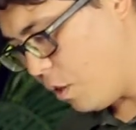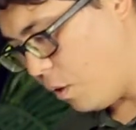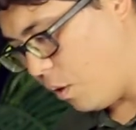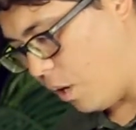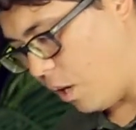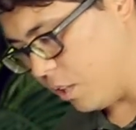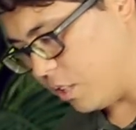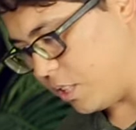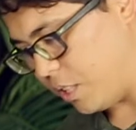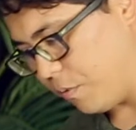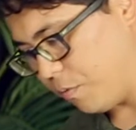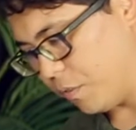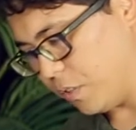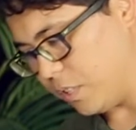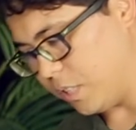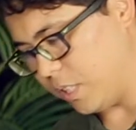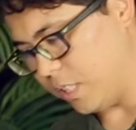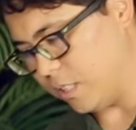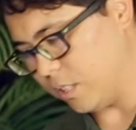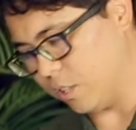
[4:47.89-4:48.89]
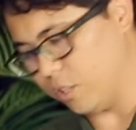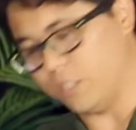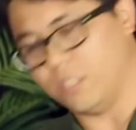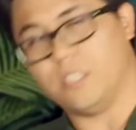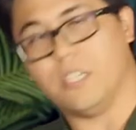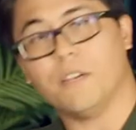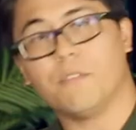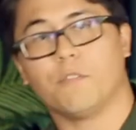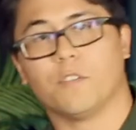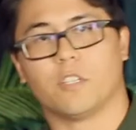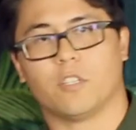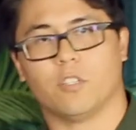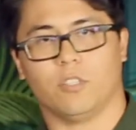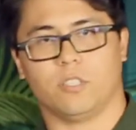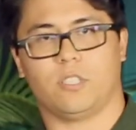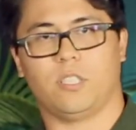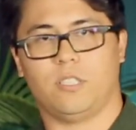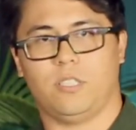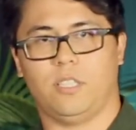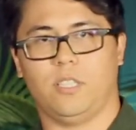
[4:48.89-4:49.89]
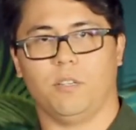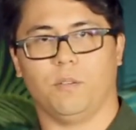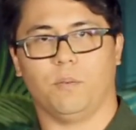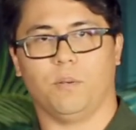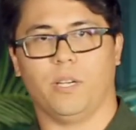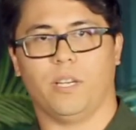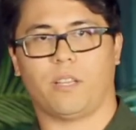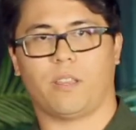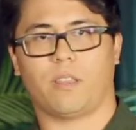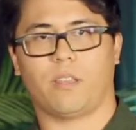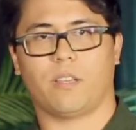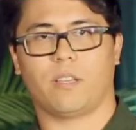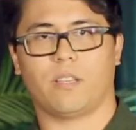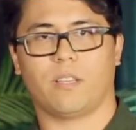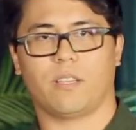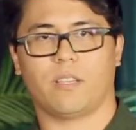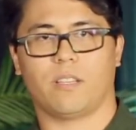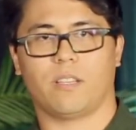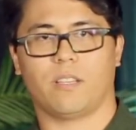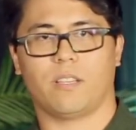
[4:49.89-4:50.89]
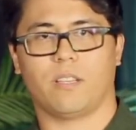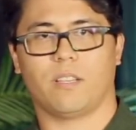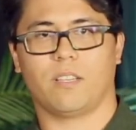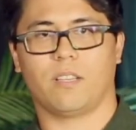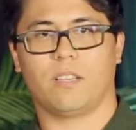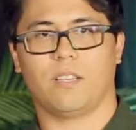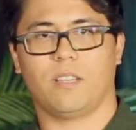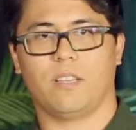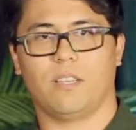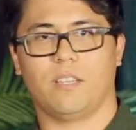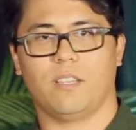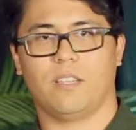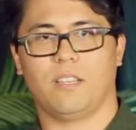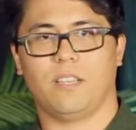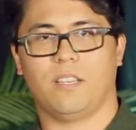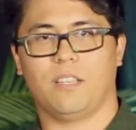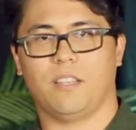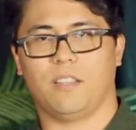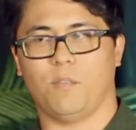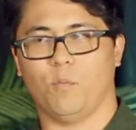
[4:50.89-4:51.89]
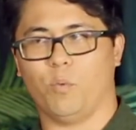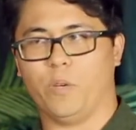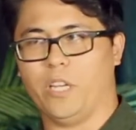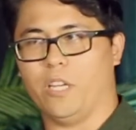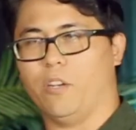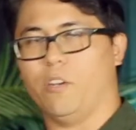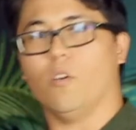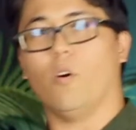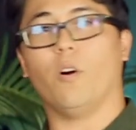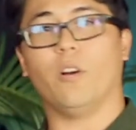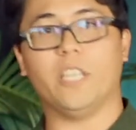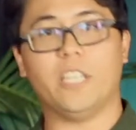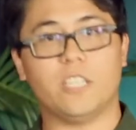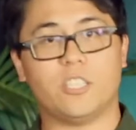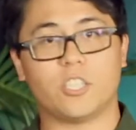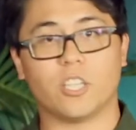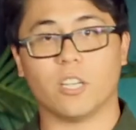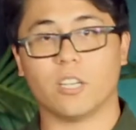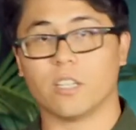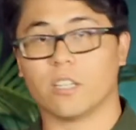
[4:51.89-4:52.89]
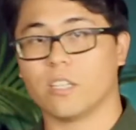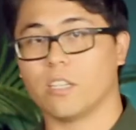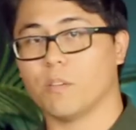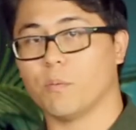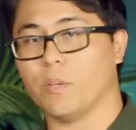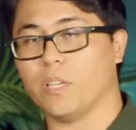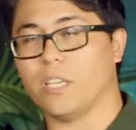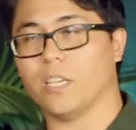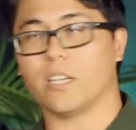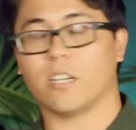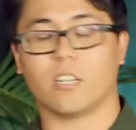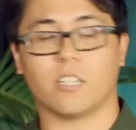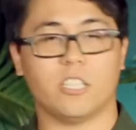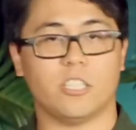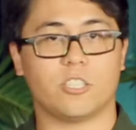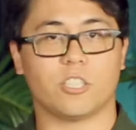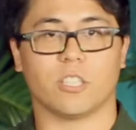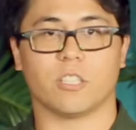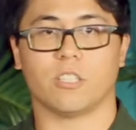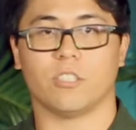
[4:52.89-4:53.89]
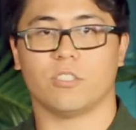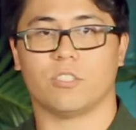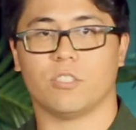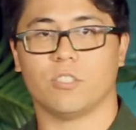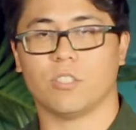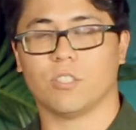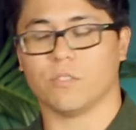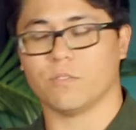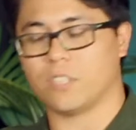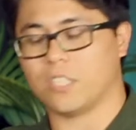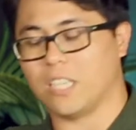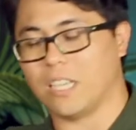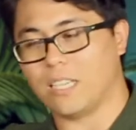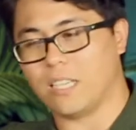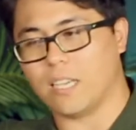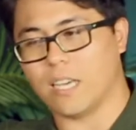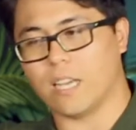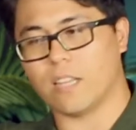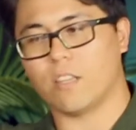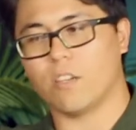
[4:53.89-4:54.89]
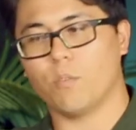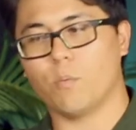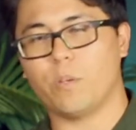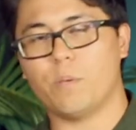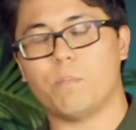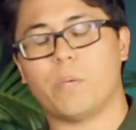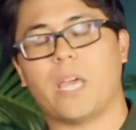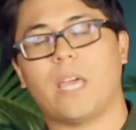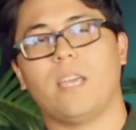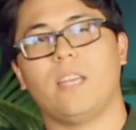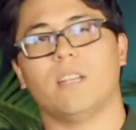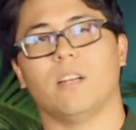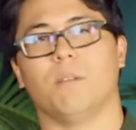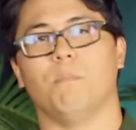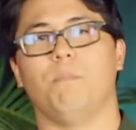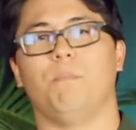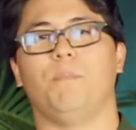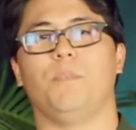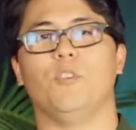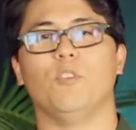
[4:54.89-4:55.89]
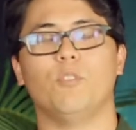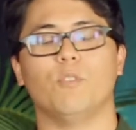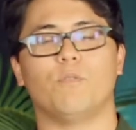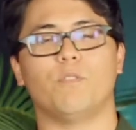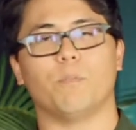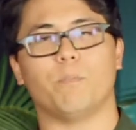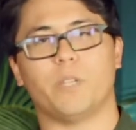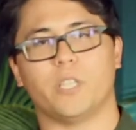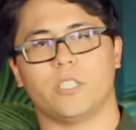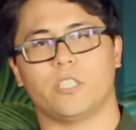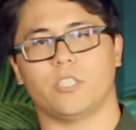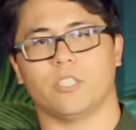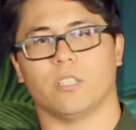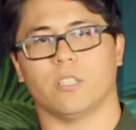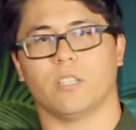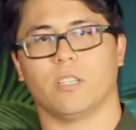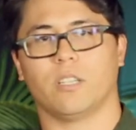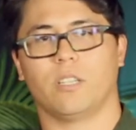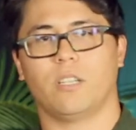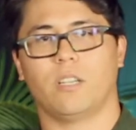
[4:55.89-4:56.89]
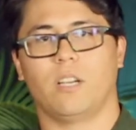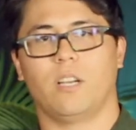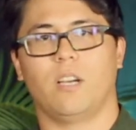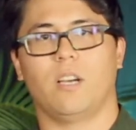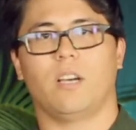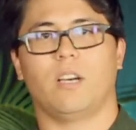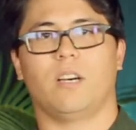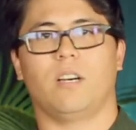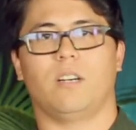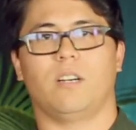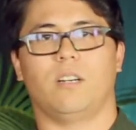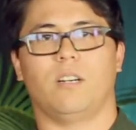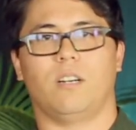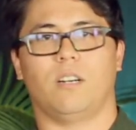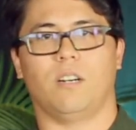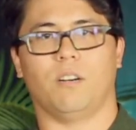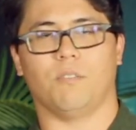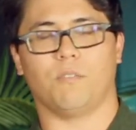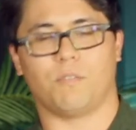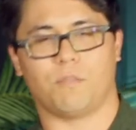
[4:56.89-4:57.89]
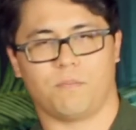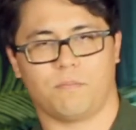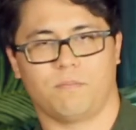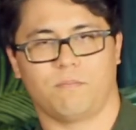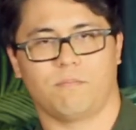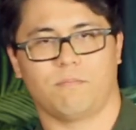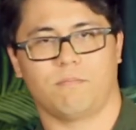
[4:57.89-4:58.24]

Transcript: though our differences are difficult to deal with, we annoy each other, we get on each other's nerves, together we paint a beautiful picture of